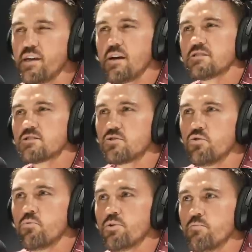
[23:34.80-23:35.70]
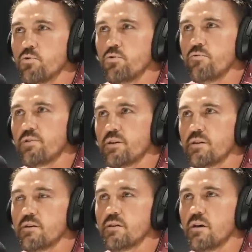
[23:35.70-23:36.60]
I still would have moved.
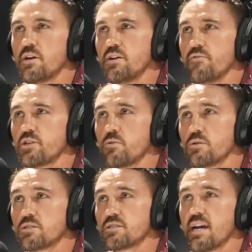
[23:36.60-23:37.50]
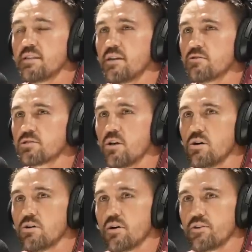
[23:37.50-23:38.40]
I don't think I would have stayed there as
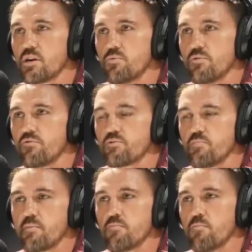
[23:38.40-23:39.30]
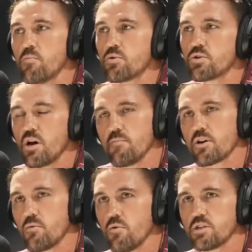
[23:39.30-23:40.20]
long. I think I would have spent more time
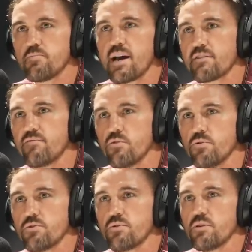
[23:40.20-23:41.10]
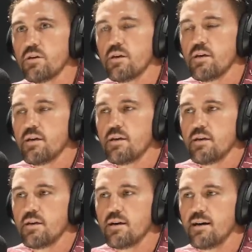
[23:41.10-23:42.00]
like I was back and forth.
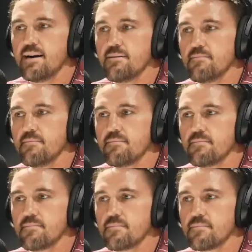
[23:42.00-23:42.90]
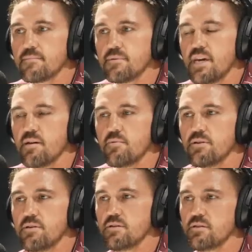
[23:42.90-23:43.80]
Um, yeah, but
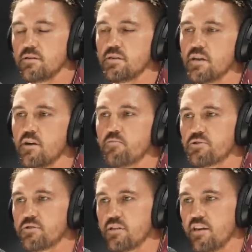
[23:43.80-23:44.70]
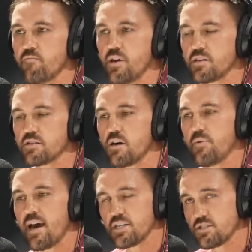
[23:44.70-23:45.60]
you know, Steve being so
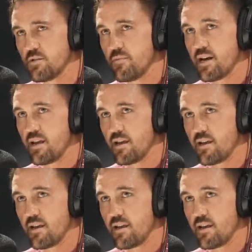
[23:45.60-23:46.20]
passionate about